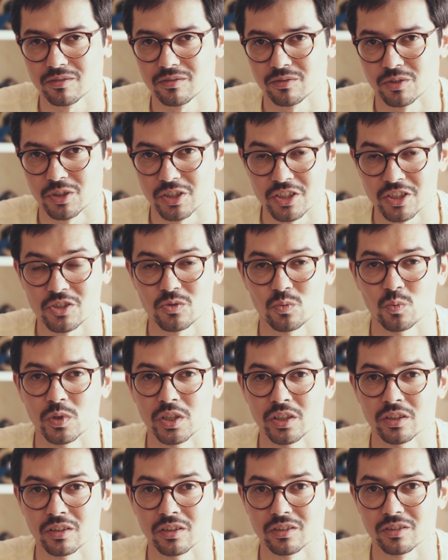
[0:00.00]
For each
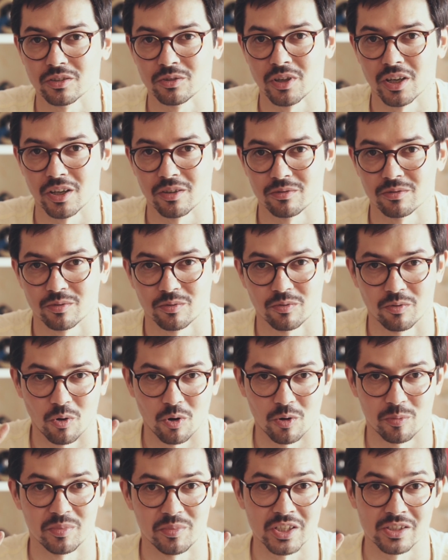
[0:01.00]
wheel you have
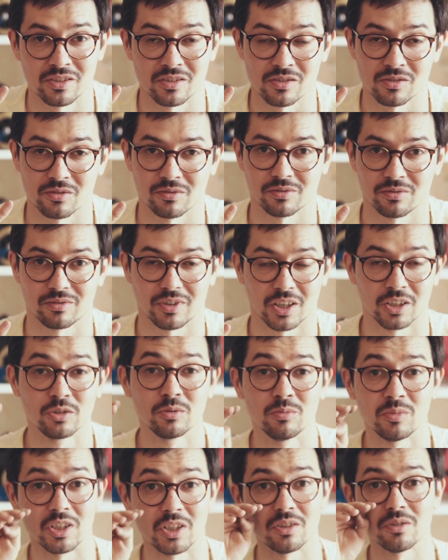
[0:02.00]
4 pieces of
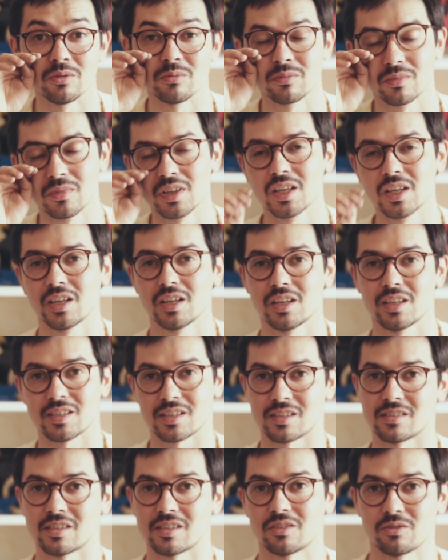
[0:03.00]
aluminum
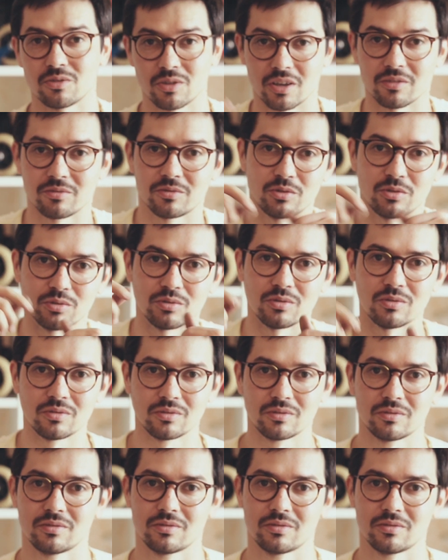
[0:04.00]
that then you have to